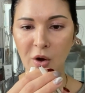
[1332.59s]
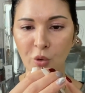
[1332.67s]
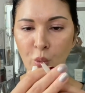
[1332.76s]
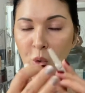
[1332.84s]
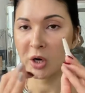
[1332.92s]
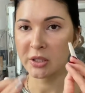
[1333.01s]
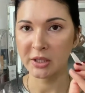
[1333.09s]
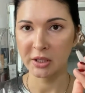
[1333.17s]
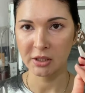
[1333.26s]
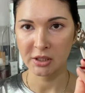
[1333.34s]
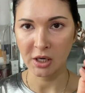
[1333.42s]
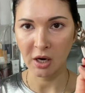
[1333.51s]
What
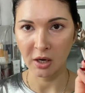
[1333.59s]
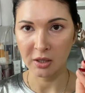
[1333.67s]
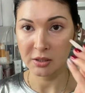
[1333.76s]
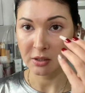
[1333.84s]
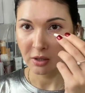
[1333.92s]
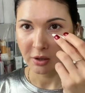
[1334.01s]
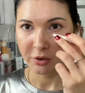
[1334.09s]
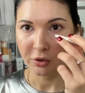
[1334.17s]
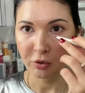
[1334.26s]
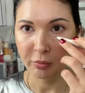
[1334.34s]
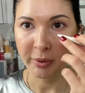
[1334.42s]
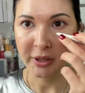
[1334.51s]
it does,
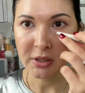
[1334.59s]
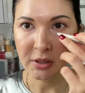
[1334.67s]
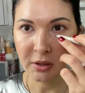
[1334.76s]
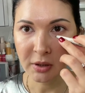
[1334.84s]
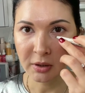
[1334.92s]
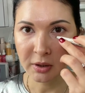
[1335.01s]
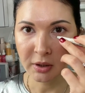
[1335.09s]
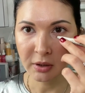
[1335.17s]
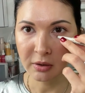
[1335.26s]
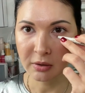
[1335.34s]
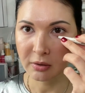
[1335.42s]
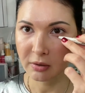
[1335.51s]
you
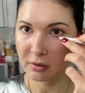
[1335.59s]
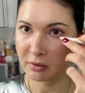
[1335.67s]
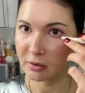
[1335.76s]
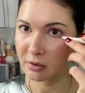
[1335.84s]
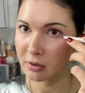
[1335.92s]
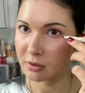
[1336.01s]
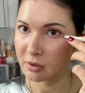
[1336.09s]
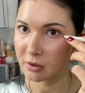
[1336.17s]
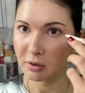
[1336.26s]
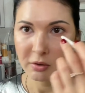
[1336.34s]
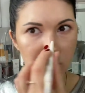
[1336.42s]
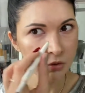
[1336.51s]
basically
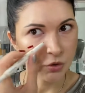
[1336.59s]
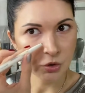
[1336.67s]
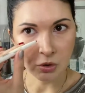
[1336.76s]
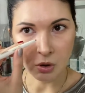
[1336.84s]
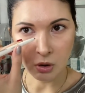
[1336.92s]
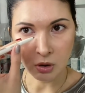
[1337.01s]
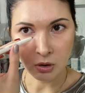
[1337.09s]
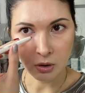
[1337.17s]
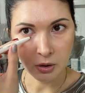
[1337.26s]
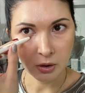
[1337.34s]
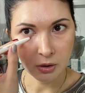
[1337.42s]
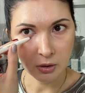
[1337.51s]
draw
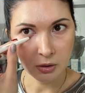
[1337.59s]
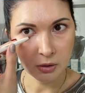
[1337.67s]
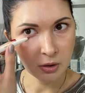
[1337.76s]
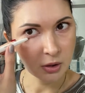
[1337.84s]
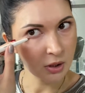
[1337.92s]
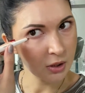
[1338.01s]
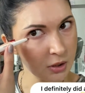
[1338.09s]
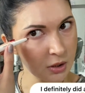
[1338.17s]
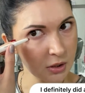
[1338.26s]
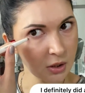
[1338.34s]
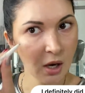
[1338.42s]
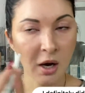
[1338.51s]

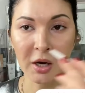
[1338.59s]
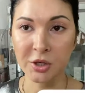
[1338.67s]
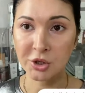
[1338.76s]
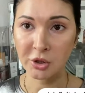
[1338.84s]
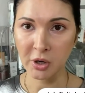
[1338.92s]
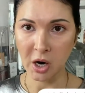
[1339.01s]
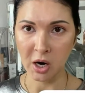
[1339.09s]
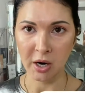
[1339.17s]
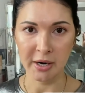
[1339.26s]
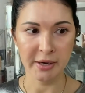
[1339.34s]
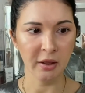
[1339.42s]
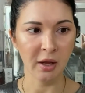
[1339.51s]
this under
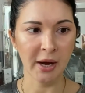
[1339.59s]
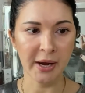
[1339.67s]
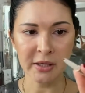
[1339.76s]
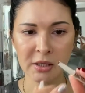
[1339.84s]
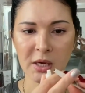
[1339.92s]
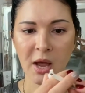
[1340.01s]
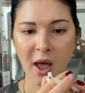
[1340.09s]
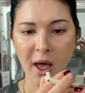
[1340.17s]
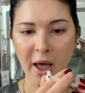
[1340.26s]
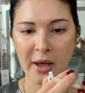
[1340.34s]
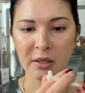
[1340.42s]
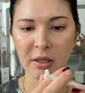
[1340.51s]
eye lines
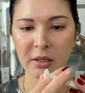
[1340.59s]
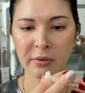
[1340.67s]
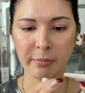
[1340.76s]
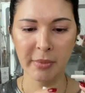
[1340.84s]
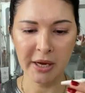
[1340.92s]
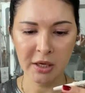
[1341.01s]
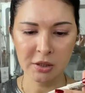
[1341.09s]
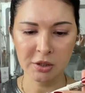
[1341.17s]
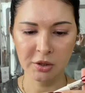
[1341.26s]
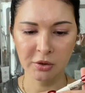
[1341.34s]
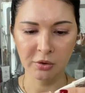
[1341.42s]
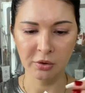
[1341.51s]
and it
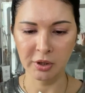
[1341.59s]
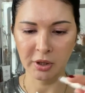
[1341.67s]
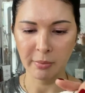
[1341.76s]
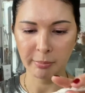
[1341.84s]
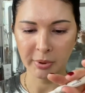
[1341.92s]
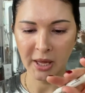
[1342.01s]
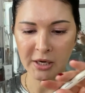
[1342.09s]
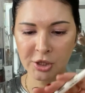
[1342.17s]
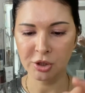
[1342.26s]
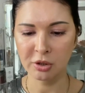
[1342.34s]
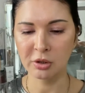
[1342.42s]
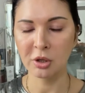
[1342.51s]
makes your
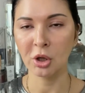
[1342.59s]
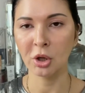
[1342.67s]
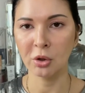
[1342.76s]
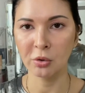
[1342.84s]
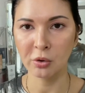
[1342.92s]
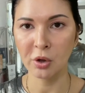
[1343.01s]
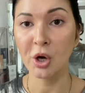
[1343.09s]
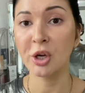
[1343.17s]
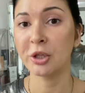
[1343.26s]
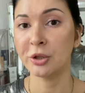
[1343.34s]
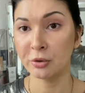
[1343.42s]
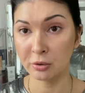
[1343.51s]
complexion look
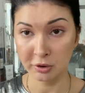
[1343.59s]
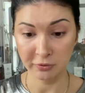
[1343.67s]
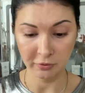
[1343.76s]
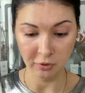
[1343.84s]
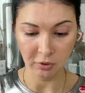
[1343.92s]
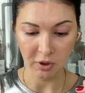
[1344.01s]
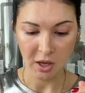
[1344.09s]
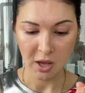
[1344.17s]
youthful.